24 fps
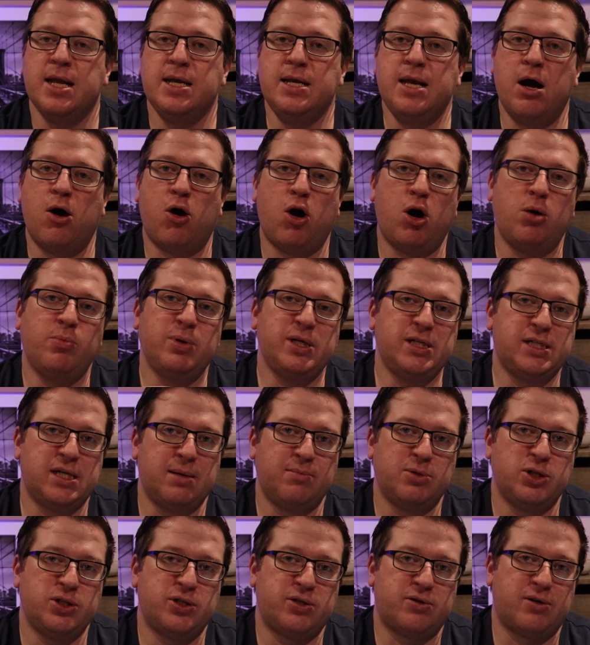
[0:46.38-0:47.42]
Now I'll be
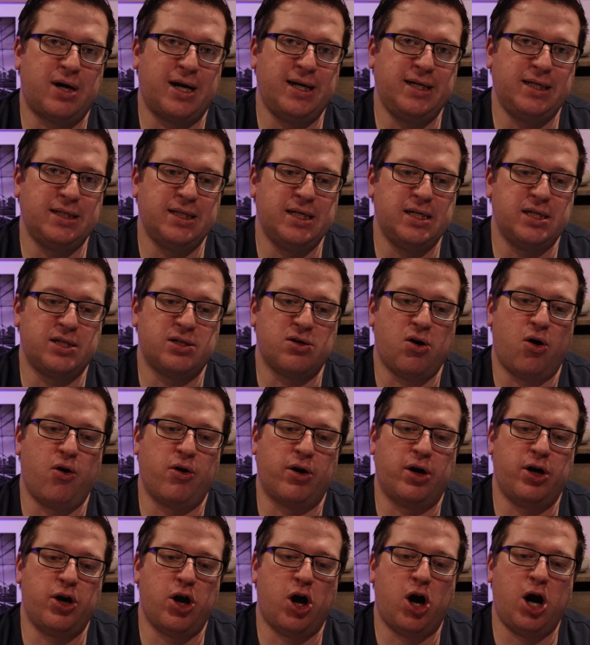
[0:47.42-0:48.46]
demonstrating this
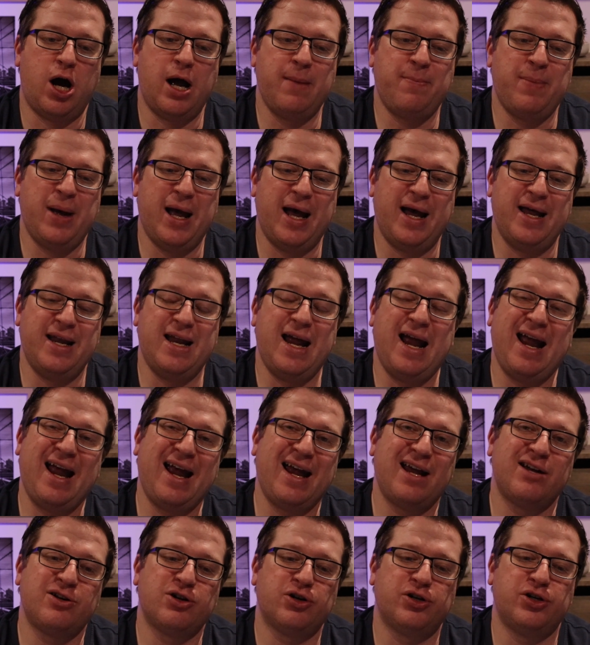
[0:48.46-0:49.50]
on an iPad
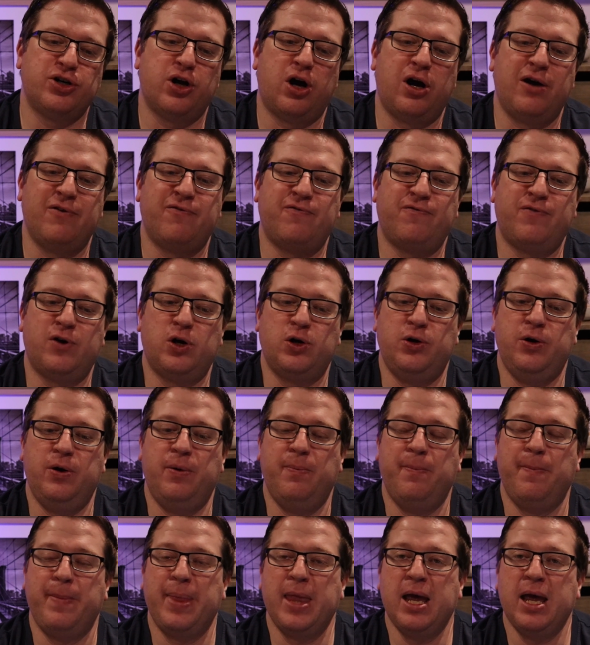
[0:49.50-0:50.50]
and on an iPhone,